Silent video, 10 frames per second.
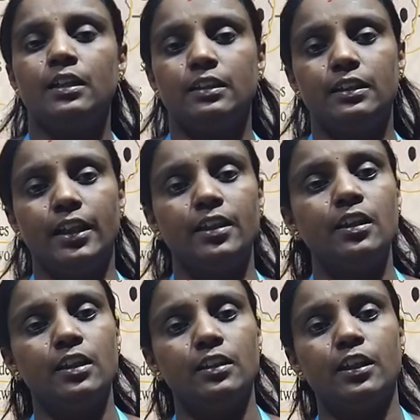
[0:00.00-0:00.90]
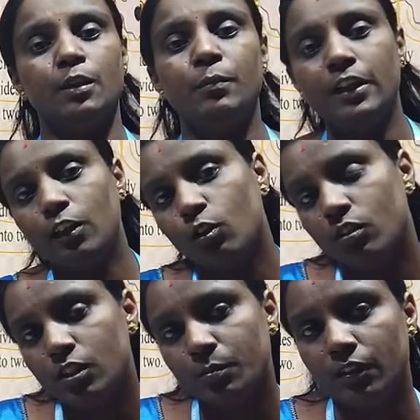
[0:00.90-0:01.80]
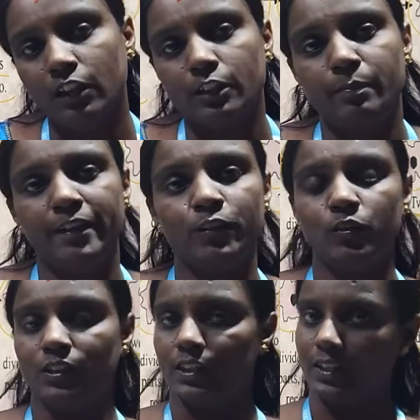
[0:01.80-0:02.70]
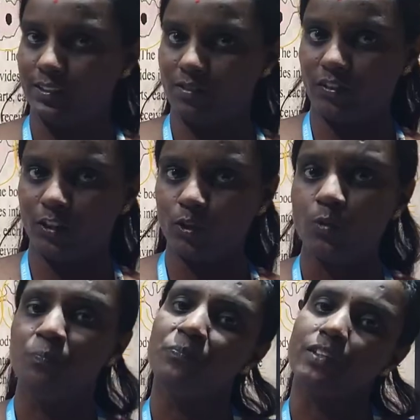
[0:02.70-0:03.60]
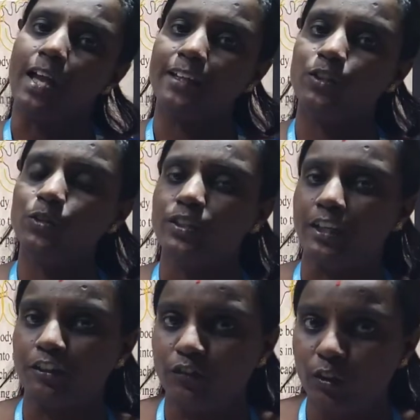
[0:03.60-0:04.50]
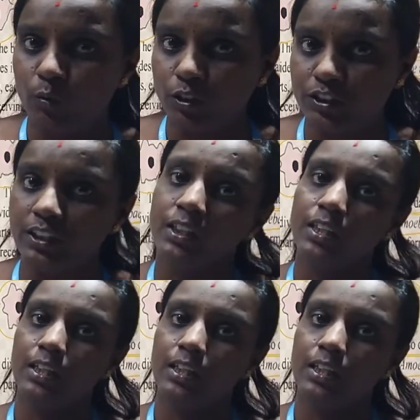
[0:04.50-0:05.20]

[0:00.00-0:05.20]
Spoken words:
Then the remaining concepts I will explain you in the next video. Thank you for watching.